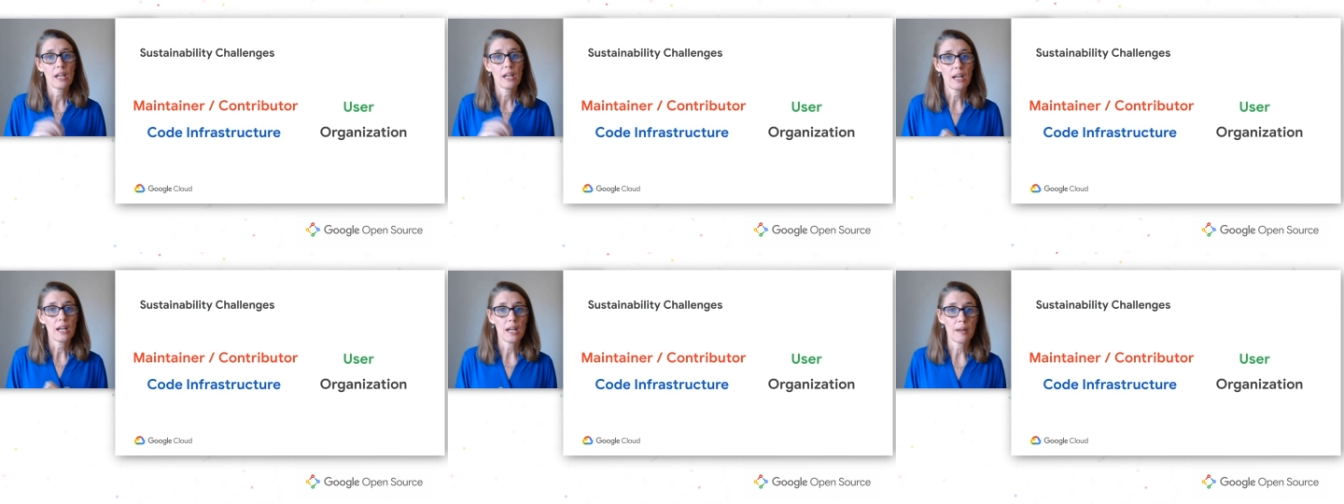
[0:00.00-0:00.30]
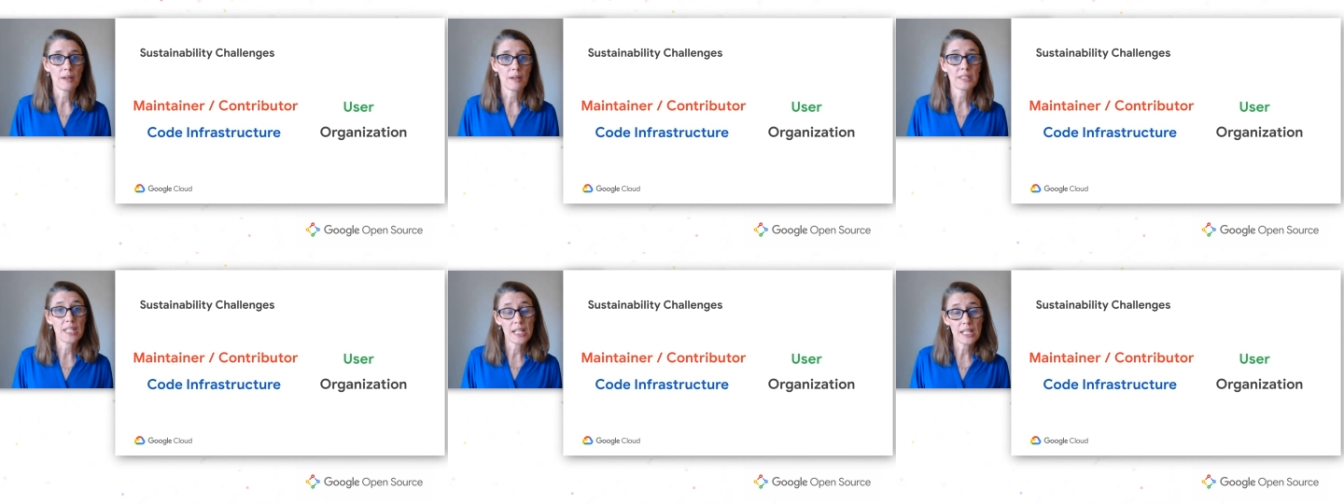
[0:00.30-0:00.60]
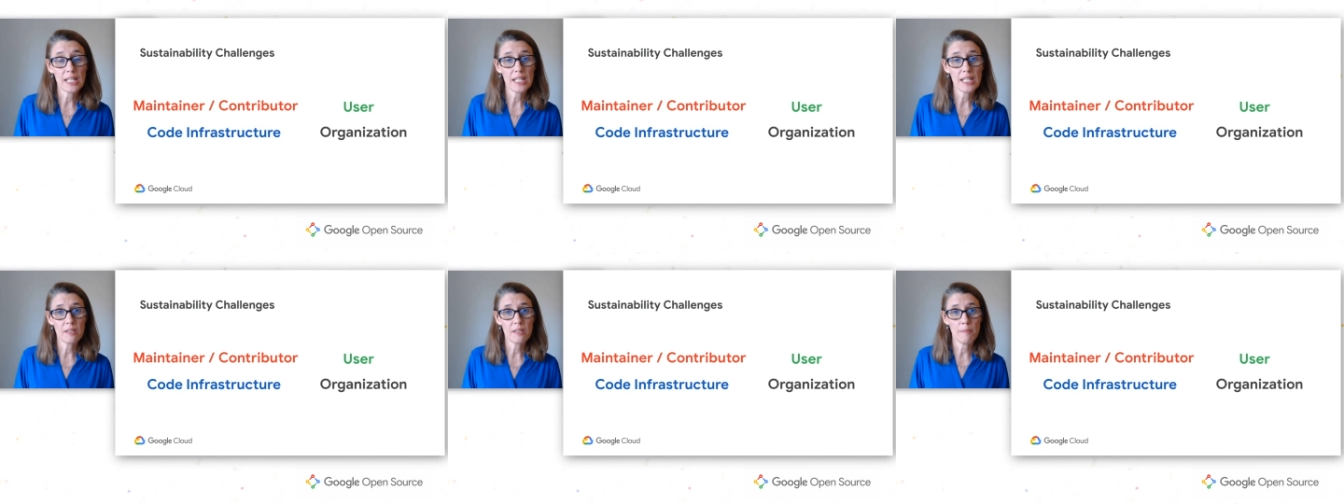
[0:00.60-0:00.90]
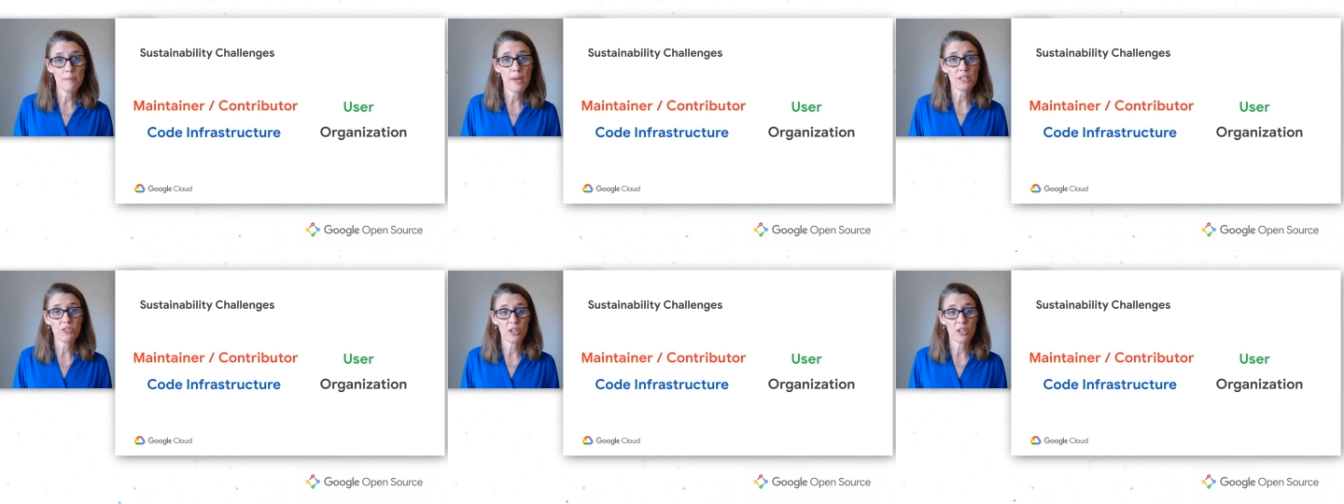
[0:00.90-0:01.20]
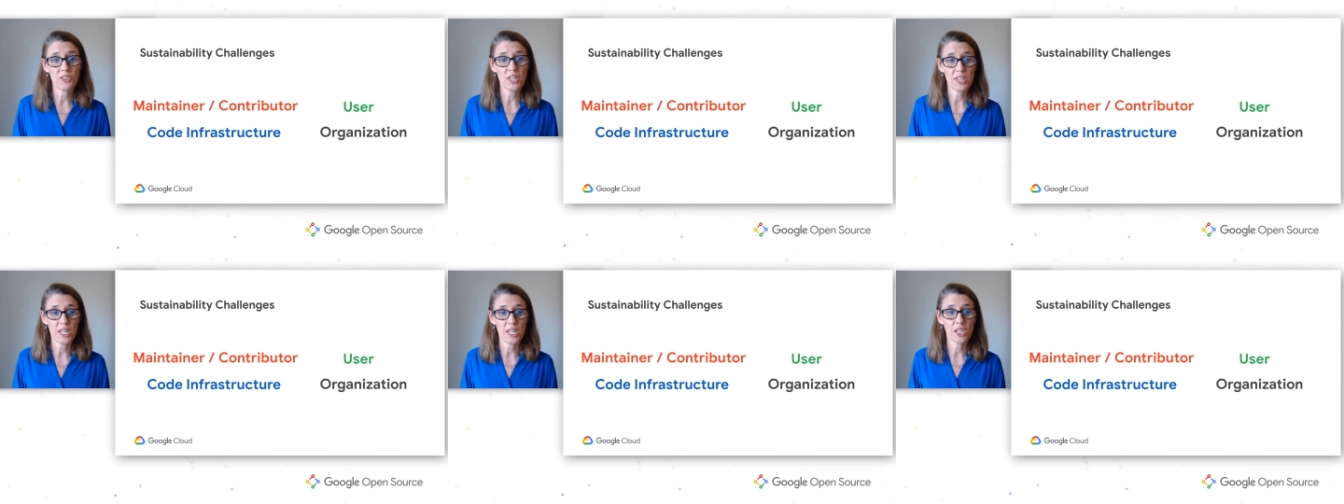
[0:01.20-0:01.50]
because uh, that is a metric
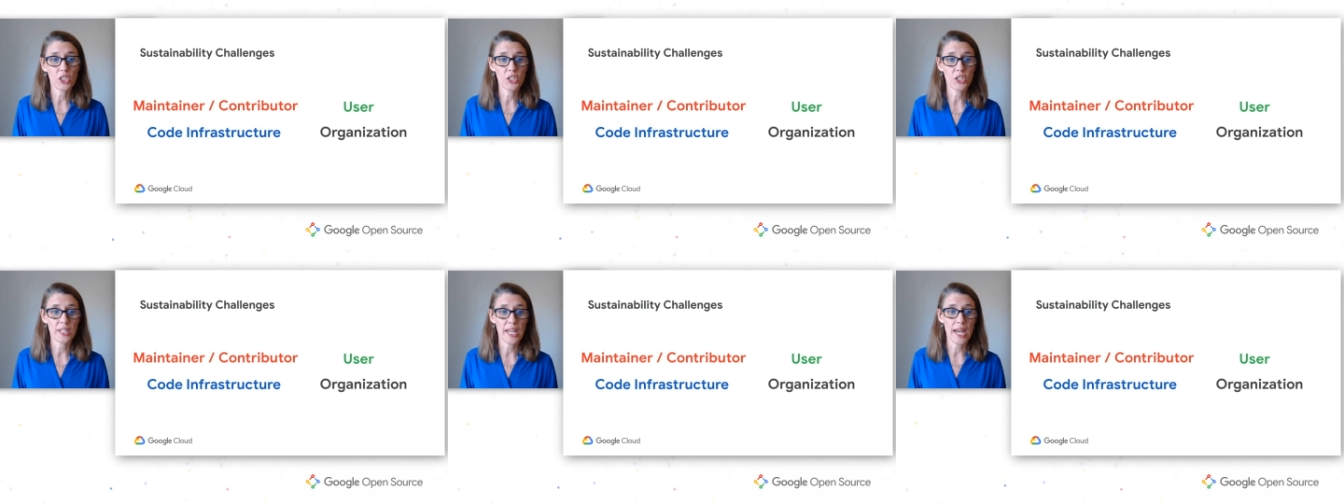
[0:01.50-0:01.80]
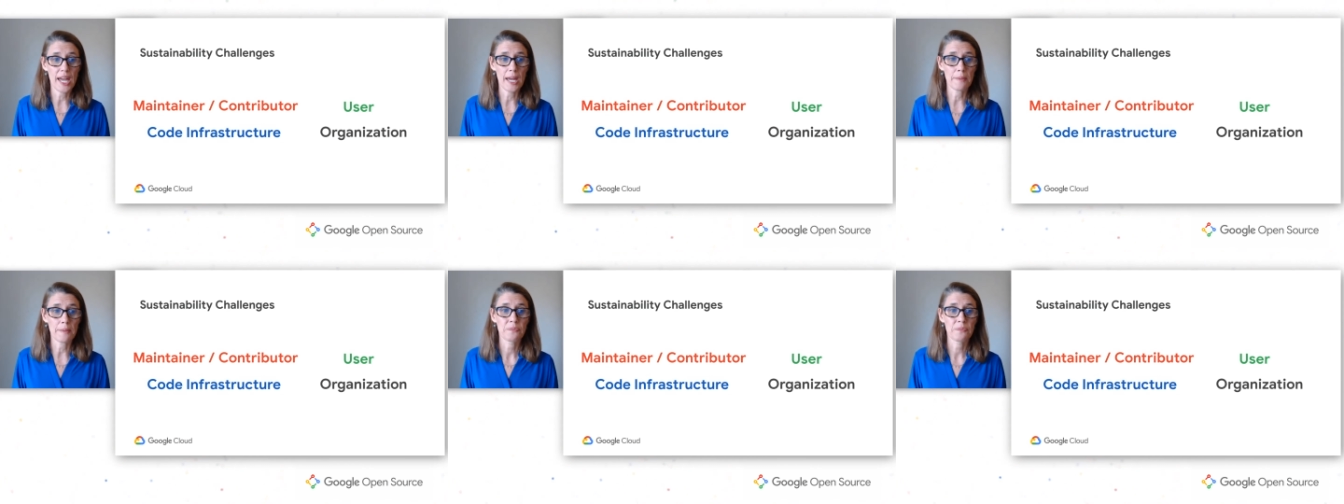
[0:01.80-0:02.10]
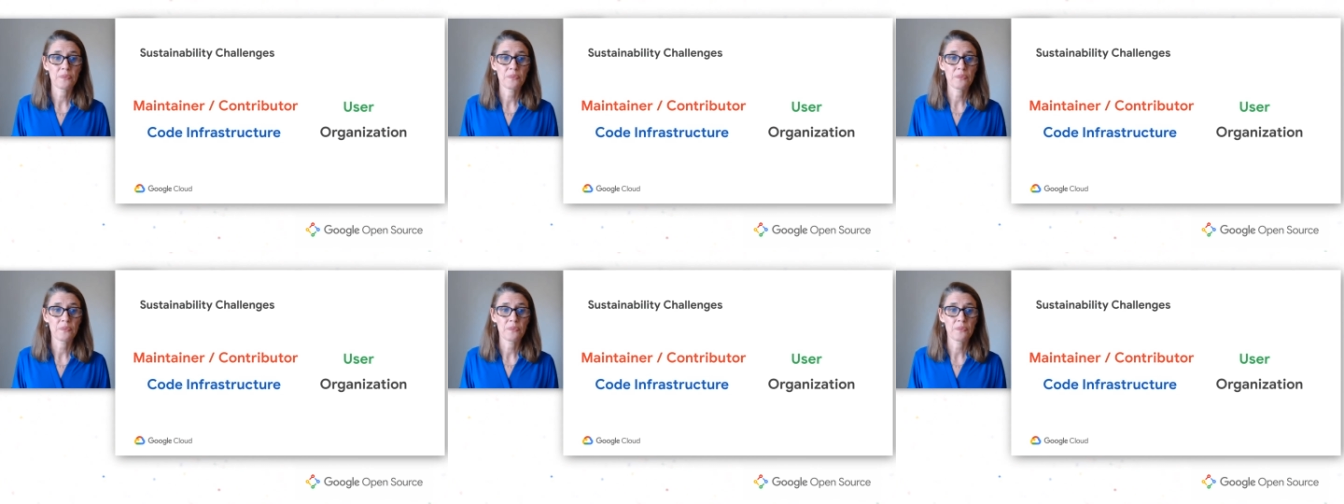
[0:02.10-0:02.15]
that they look at.